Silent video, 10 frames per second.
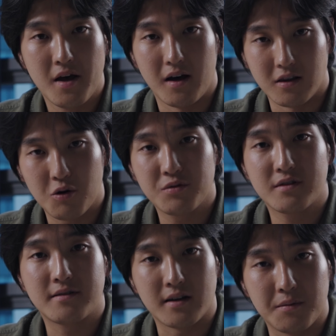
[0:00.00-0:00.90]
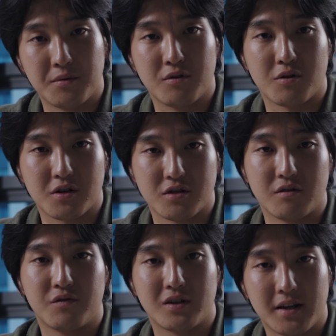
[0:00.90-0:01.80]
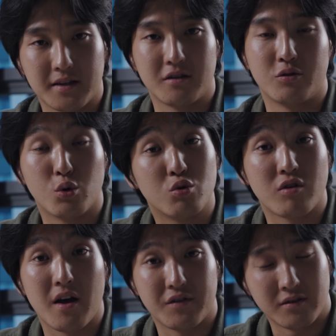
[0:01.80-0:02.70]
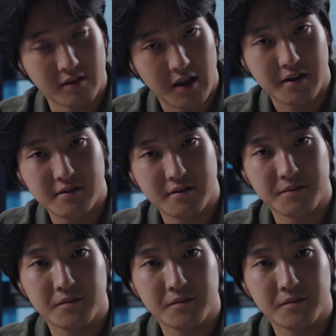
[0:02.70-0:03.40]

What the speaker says: along with the setup instructions for connecting Google Drive and Selects.